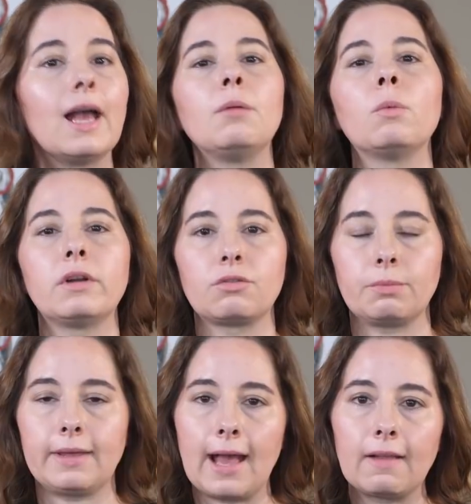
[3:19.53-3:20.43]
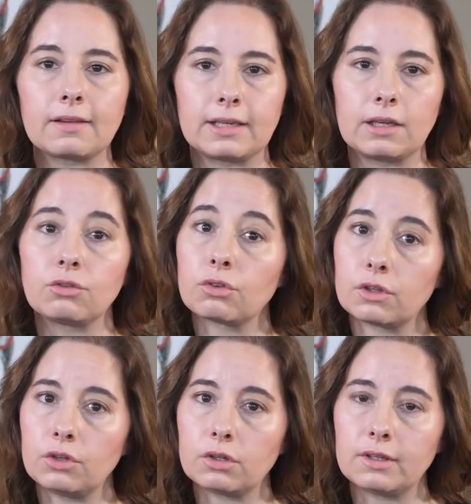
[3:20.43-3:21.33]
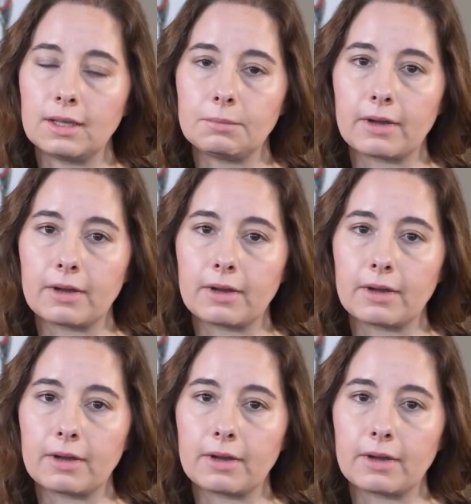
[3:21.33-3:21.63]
and what is reality so that you can keep